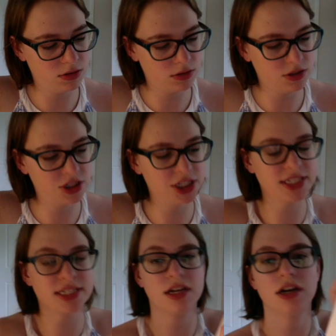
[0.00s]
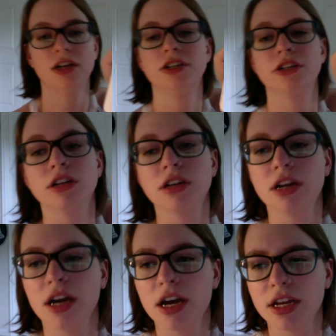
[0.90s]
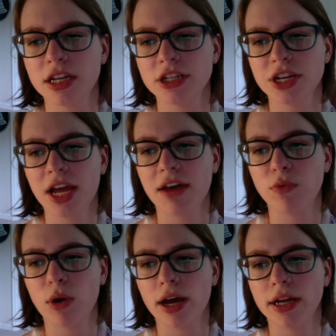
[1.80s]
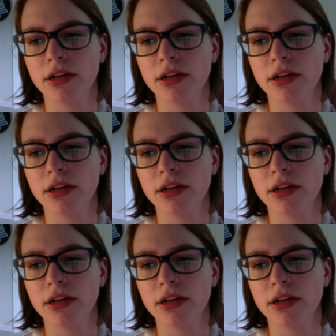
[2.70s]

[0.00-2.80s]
just under 1.5 inches wide.